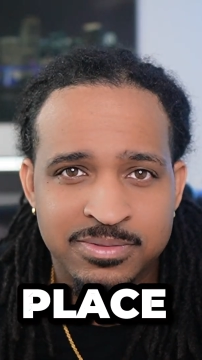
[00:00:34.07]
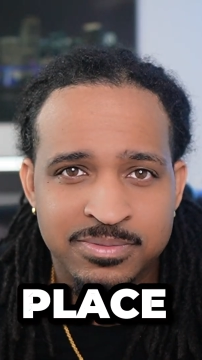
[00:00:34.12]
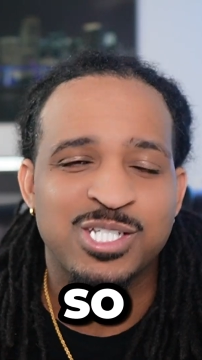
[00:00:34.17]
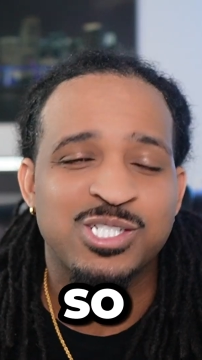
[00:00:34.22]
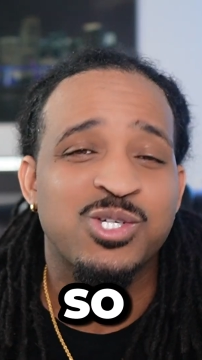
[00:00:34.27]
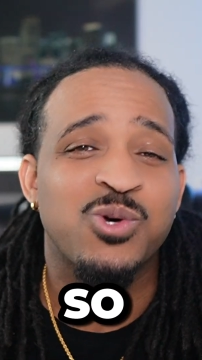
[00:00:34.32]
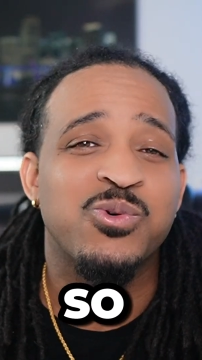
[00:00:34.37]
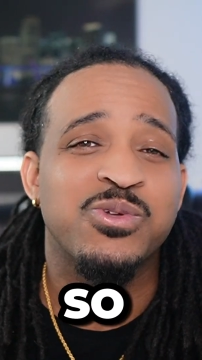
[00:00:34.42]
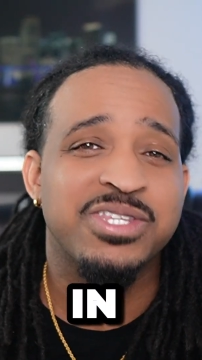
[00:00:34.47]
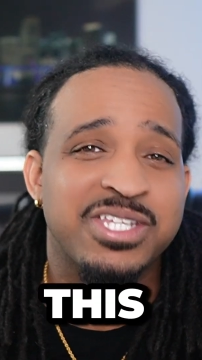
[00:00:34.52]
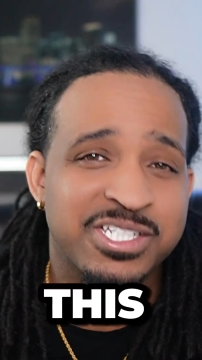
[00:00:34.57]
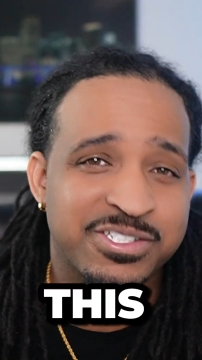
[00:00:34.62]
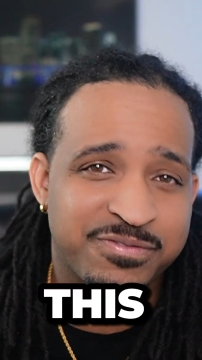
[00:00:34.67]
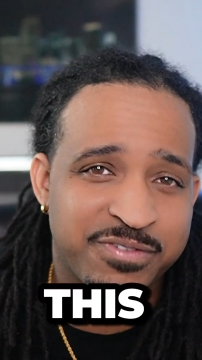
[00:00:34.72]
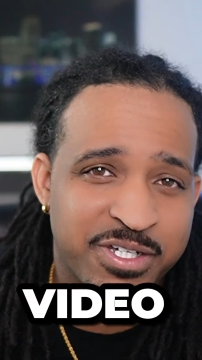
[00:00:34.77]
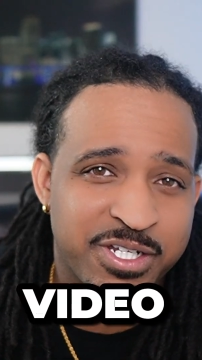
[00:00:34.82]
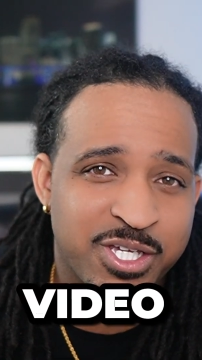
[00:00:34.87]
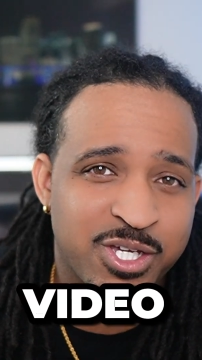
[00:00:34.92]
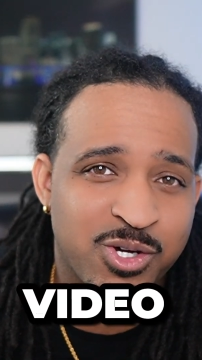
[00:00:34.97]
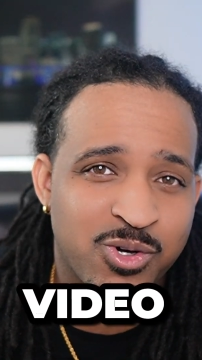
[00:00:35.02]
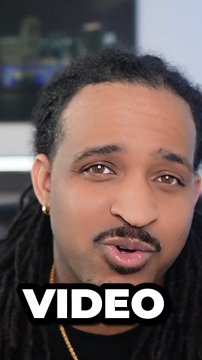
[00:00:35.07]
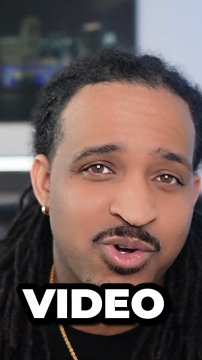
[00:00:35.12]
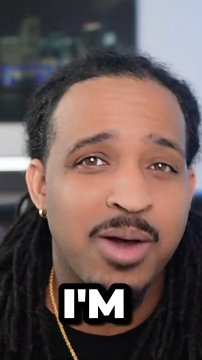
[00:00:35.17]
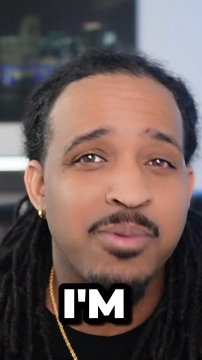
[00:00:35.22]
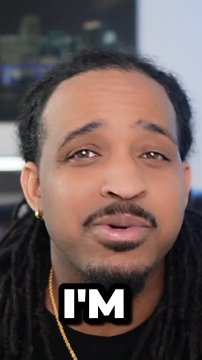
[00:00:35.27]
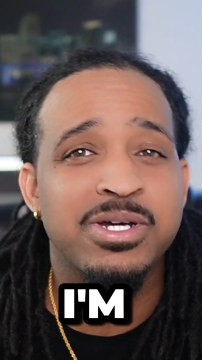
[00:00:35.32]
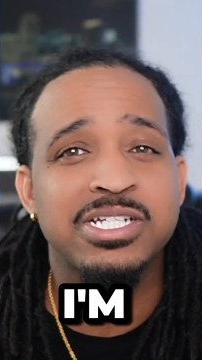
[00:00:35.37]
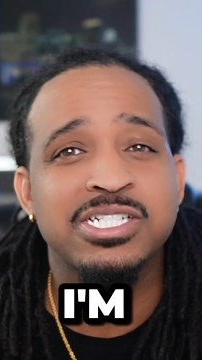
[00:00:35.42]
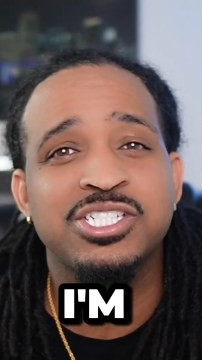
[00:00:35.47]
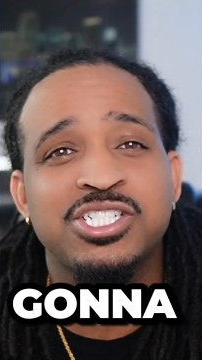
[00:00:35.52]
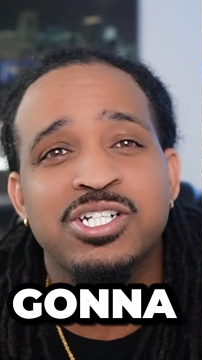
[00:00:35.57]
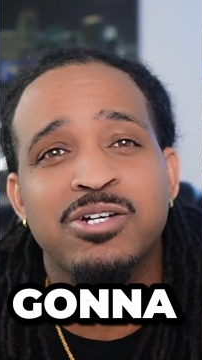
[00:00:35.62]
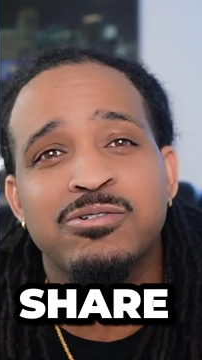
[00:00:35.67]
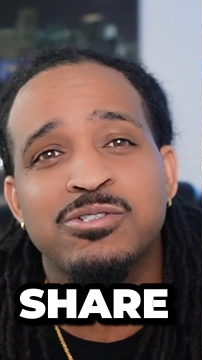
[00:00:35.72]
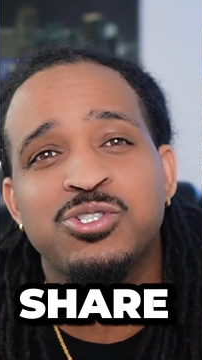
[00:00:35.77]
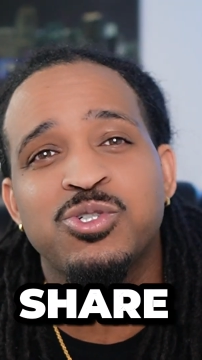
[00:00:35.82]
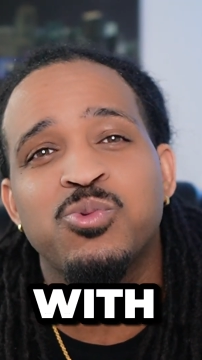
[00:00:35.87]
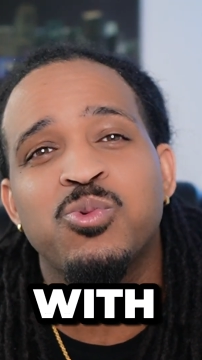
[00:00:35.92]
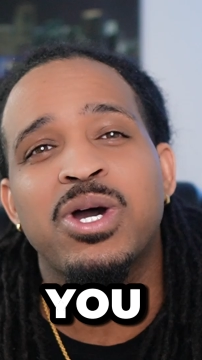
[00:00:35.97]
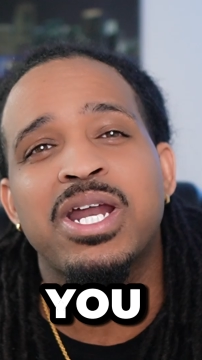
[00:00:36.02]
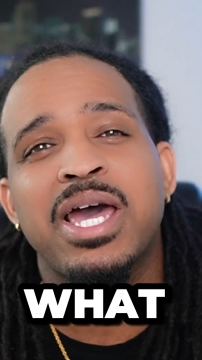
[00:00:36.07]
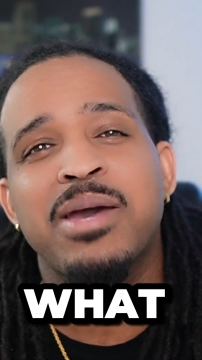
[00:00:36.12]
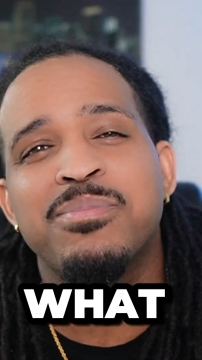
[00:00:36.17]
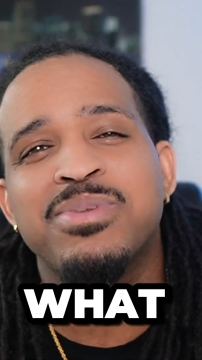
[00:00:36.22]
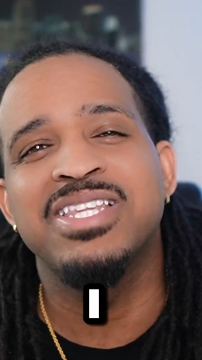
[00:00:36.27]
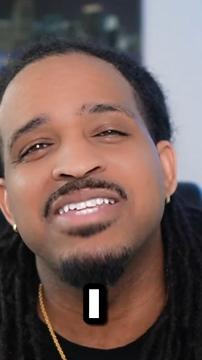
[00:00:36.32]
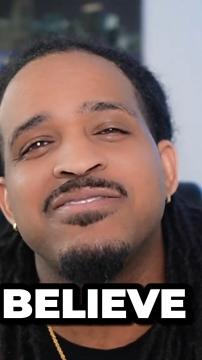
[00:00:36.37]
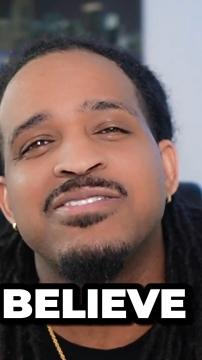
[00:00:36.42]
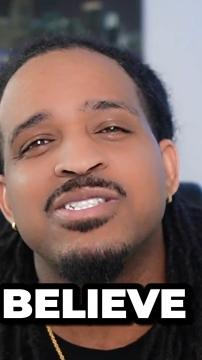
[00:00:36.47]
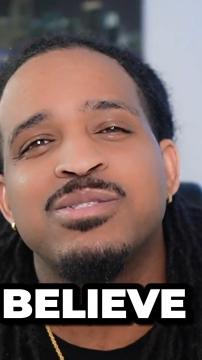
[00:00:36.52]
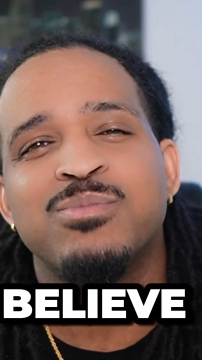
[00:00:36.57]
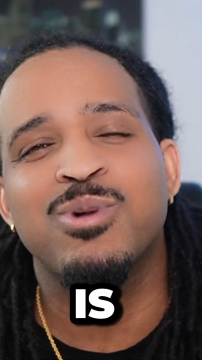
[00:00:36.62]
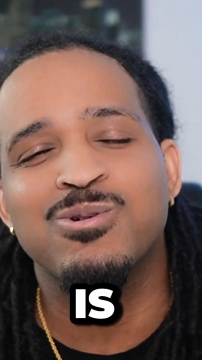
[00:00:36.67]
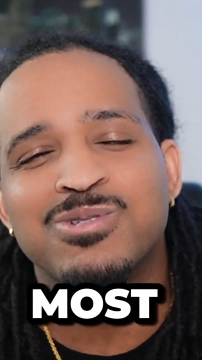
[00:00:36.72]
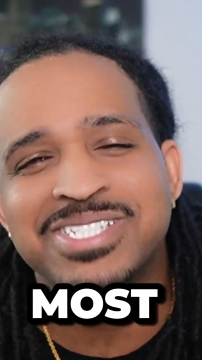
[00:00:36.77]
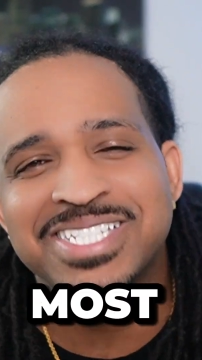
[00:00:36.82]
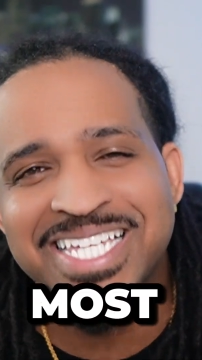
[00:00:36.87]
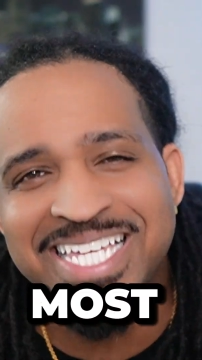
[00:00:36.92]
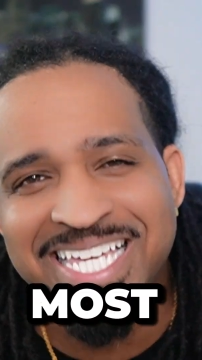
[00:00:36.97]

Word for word: So in this video, I'm gonna share with you what I believe is the most